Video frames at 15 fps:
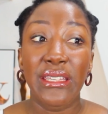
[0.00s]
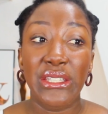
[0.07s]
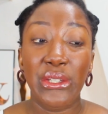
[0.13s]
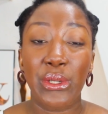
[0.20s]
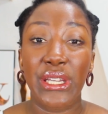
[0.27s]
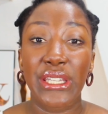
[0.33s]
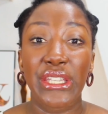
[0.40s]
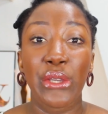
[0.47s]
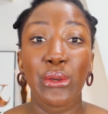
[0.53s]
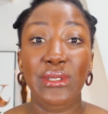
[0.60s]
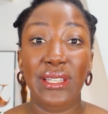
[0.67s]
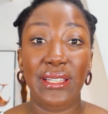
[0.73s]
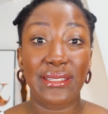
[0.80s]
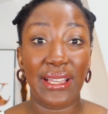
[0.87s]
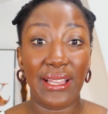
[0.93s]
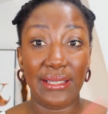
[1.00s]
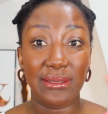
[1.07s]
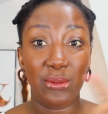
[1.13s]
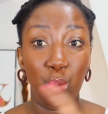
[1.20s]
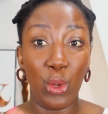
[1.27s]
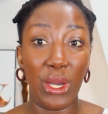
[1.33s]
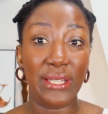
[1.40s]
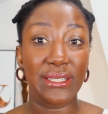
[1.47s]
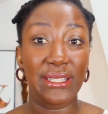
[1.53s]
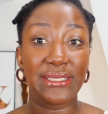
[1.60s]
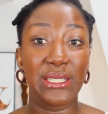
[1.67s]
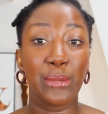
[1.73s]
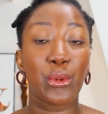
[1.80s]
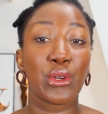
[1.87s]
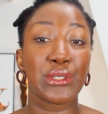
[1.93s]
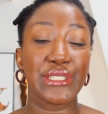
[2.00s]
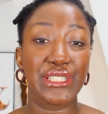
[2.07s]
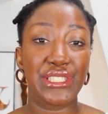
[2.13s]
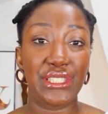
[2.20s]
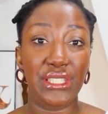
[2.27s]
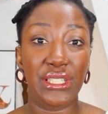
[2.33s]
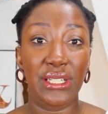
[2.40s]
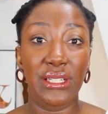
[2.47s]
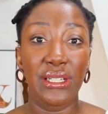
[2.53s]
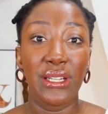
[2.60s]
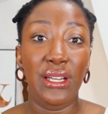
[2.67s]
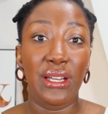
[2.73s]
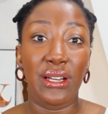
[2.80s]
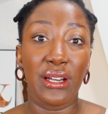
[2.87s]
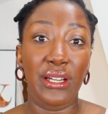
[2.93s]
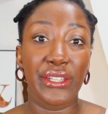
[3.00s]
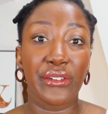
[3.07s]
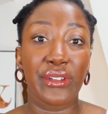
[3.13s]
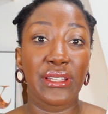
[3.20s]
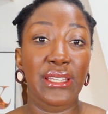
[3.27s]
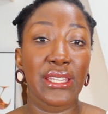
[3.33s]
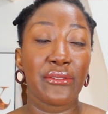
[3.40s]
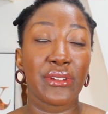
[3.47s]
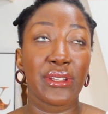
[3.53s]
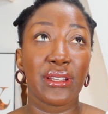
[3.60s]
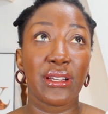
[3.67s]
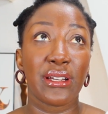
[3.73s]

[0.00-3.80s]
You can use it as one deep conditioner, you can use